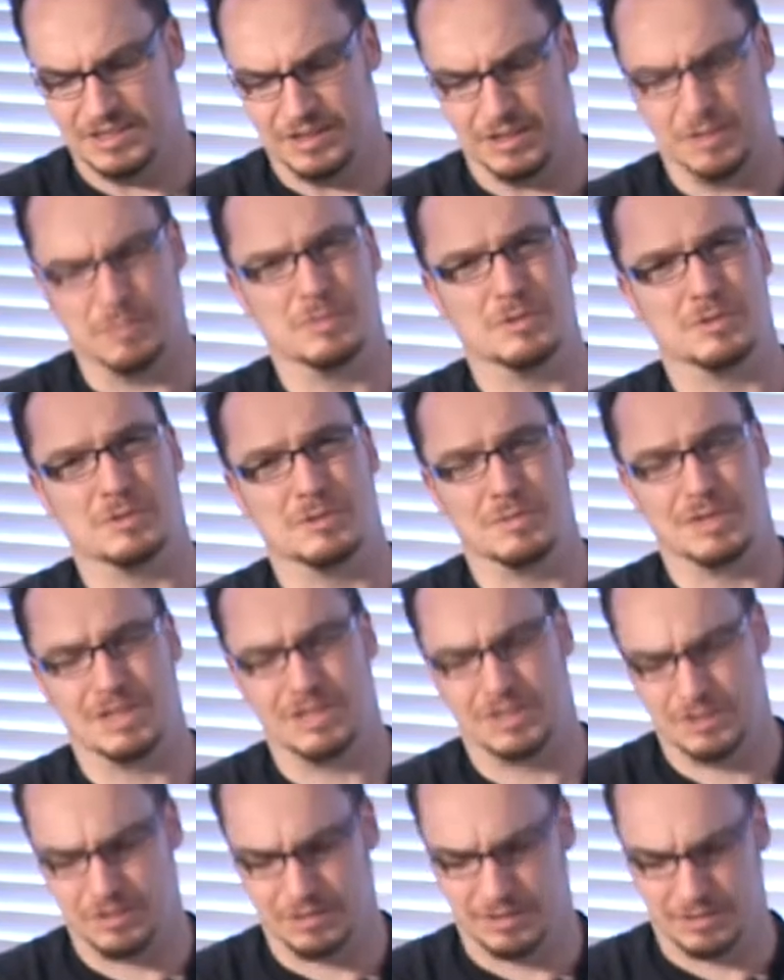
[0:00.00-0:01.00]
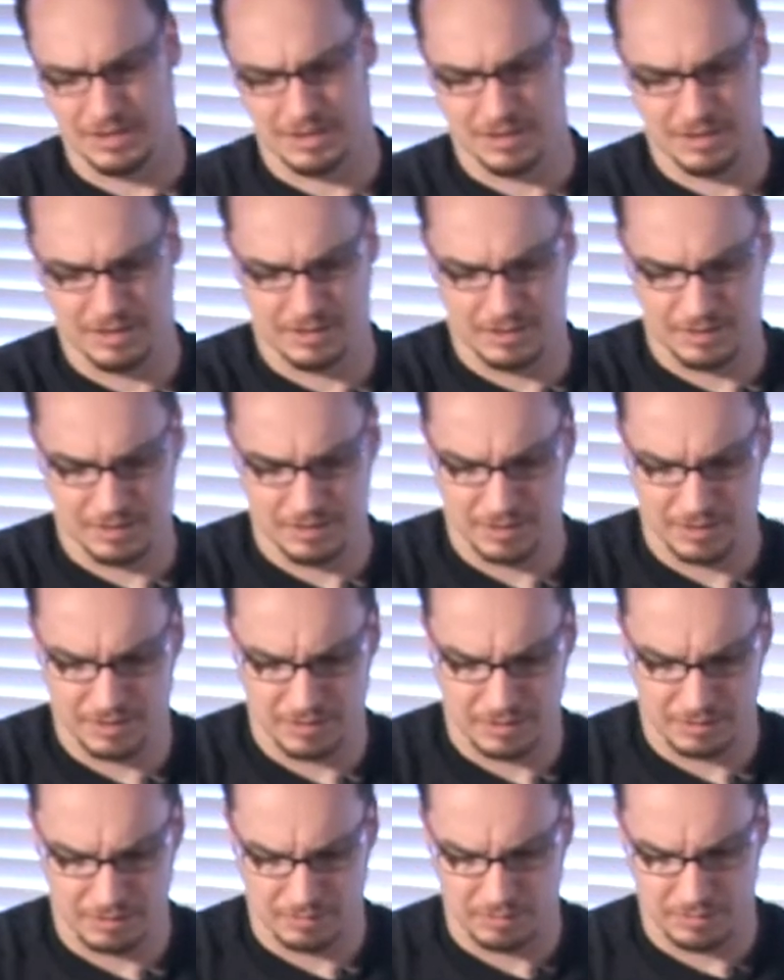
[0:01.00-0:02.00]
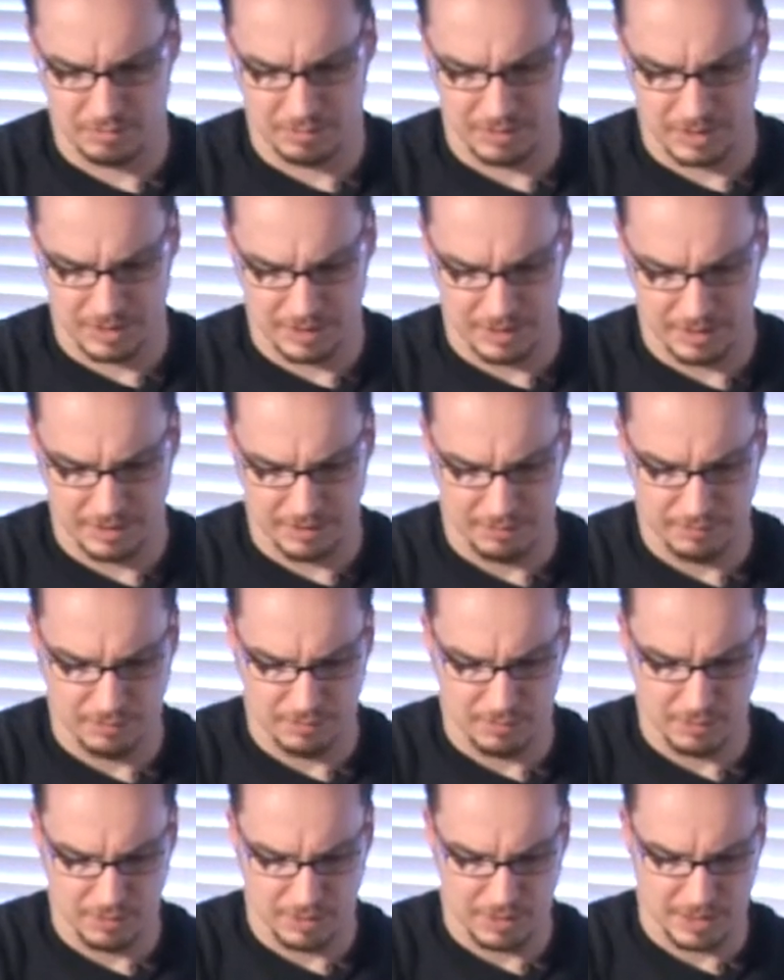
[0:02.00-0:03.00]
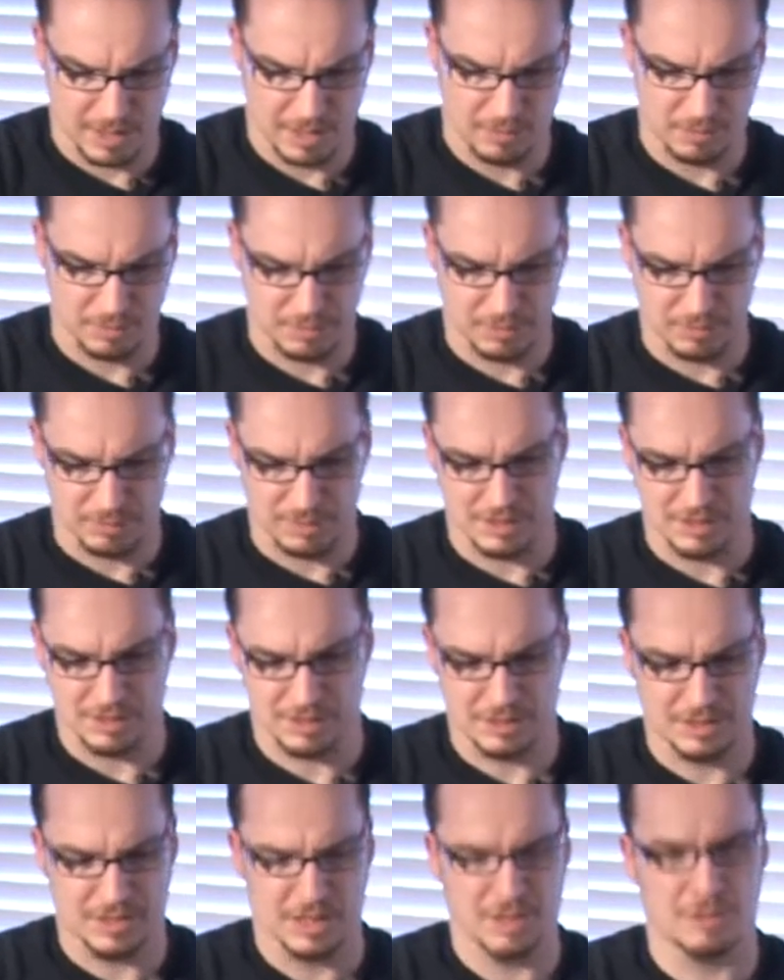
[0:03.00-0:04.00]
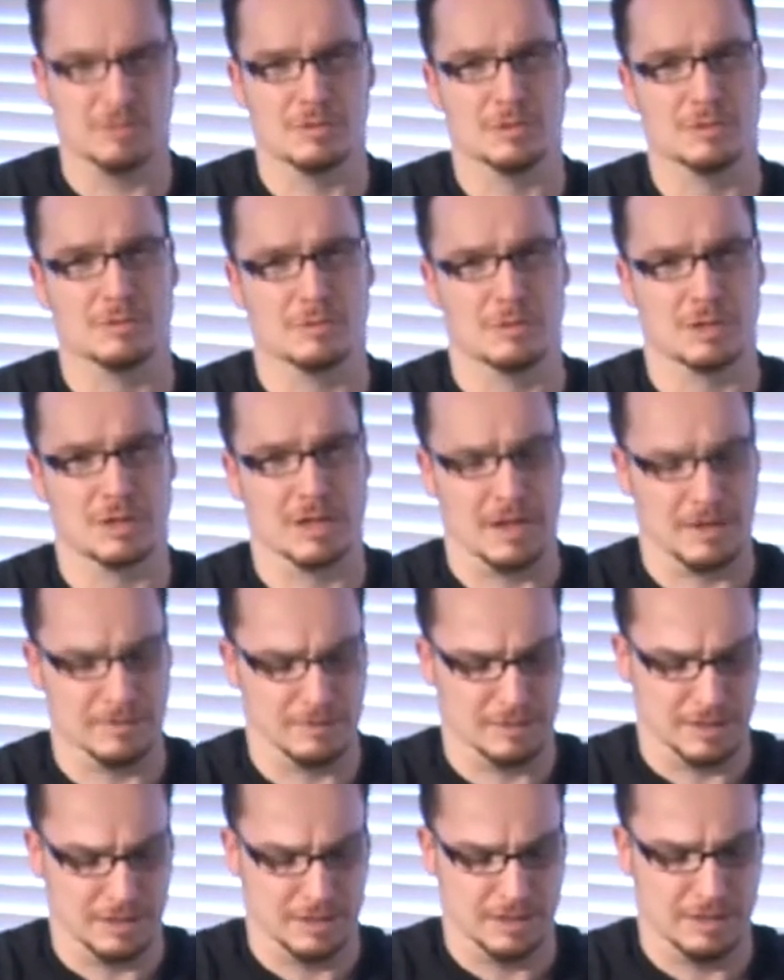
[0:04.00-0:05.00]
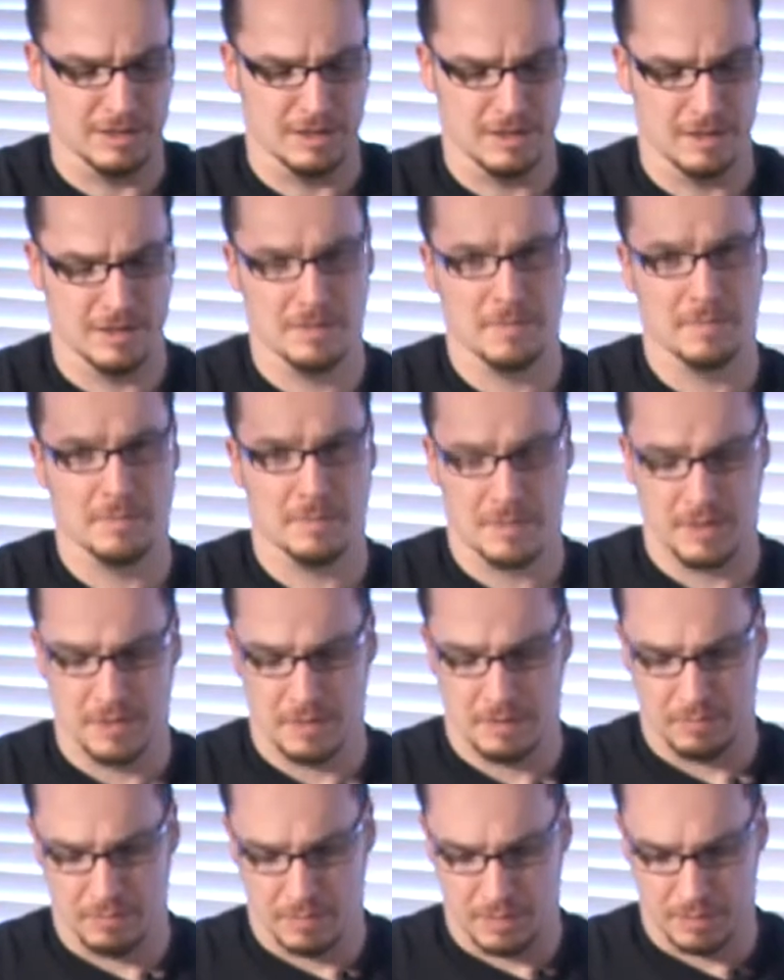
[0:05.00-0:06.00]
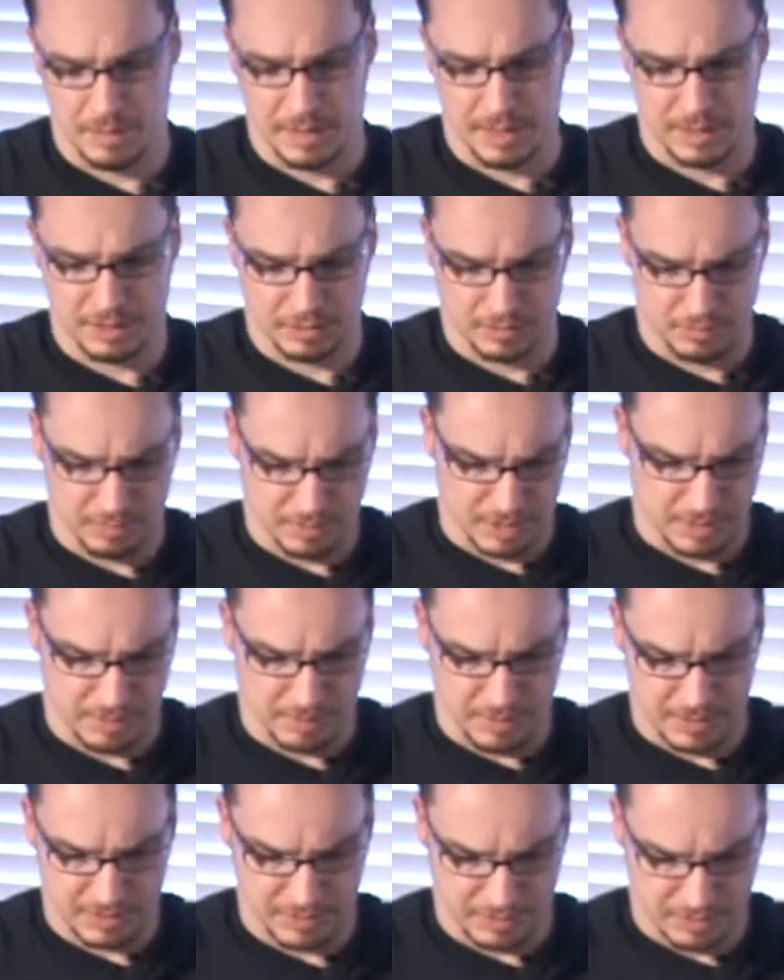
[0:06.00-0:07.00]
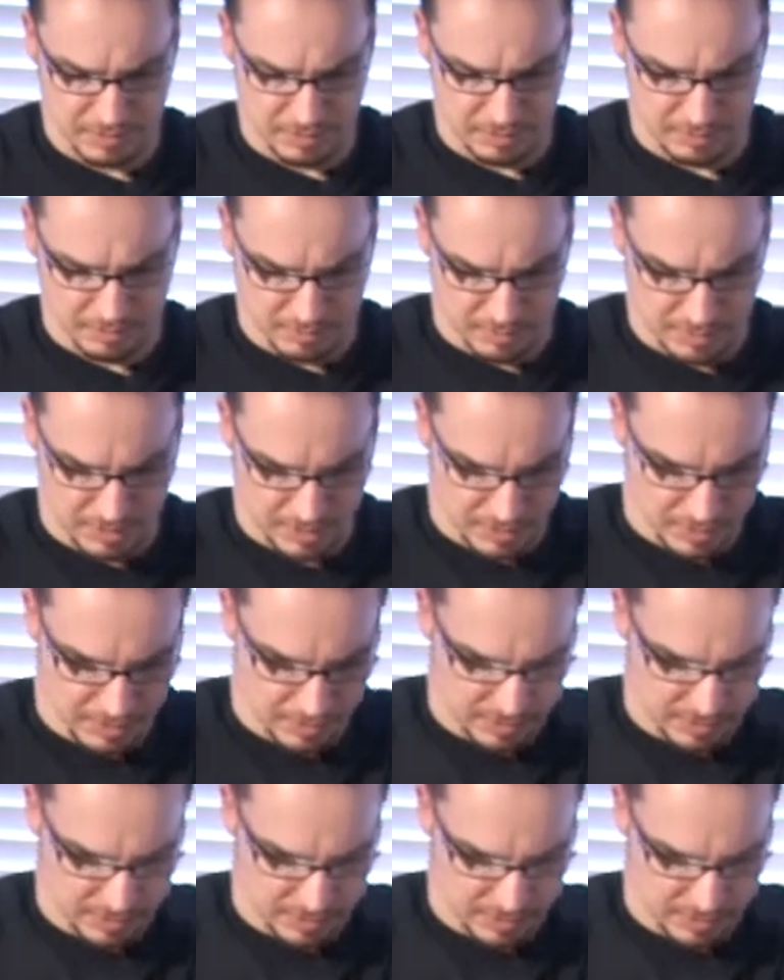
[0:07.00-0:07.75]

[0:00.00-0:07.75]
nipples and make sure that they're what we need for a couple of the pieces. The other ones we're gonna have to maybe actually break a pencil out and mark.